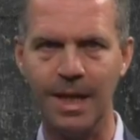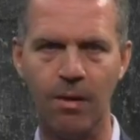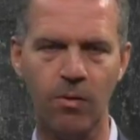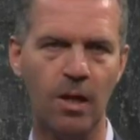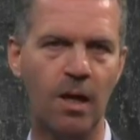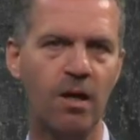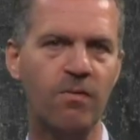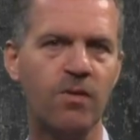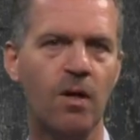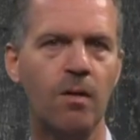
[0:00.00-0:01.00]
carrier
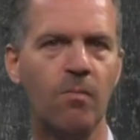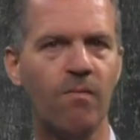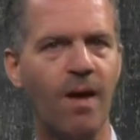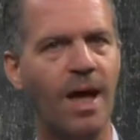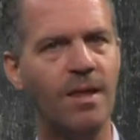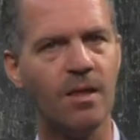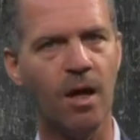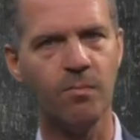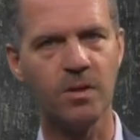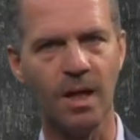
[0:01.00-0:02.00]
lifetime of
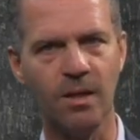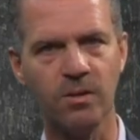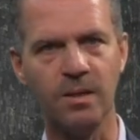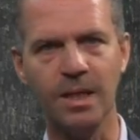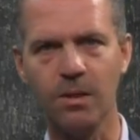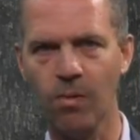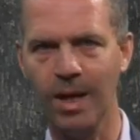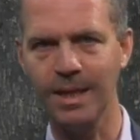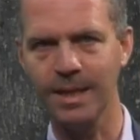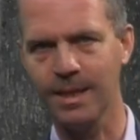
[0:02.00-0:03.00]
N-type cells
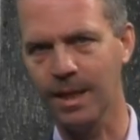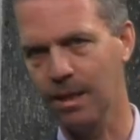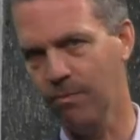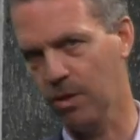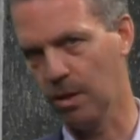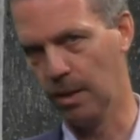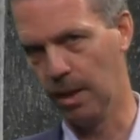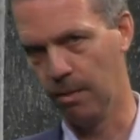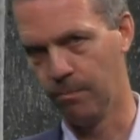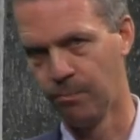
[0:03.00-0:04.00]
degraded
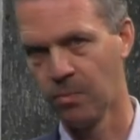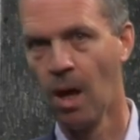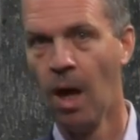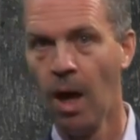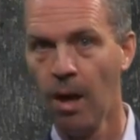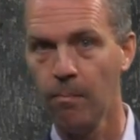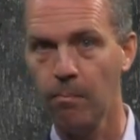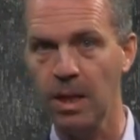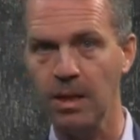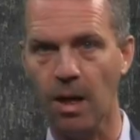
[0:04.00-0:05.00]
significantly.
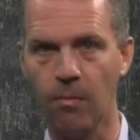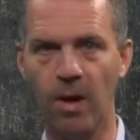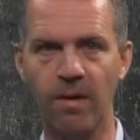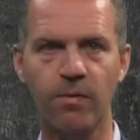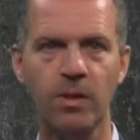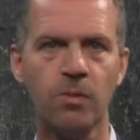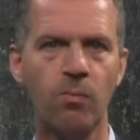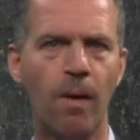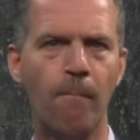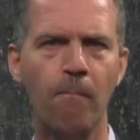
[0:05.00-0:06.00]
P-type wafers
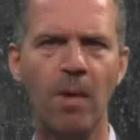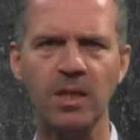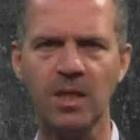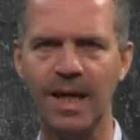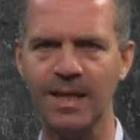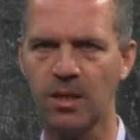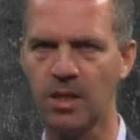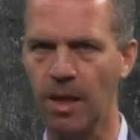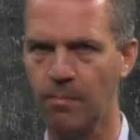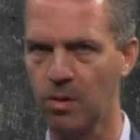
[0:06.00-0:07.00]
were much less
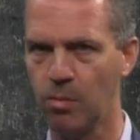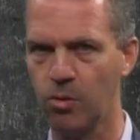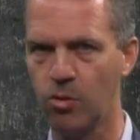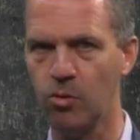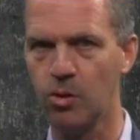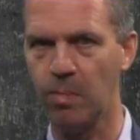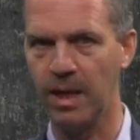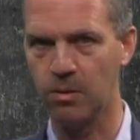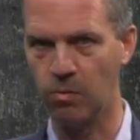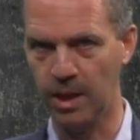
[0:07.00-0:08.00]
susceptible to
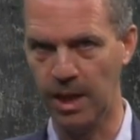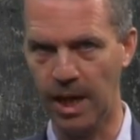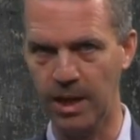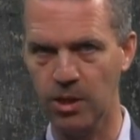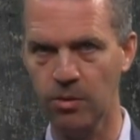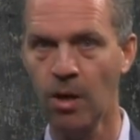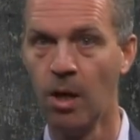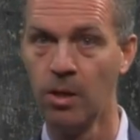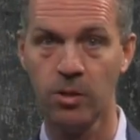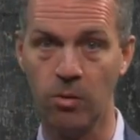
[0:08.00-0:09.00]
space radiation,
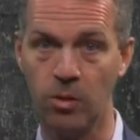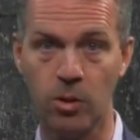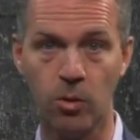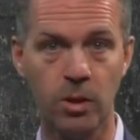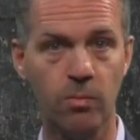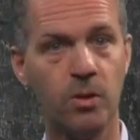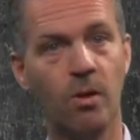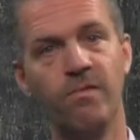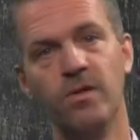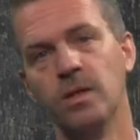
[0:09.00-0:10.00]
so the choice was
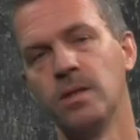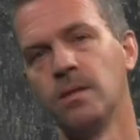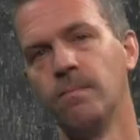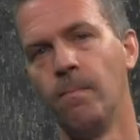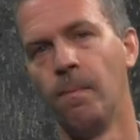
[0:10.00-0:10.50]
obvious.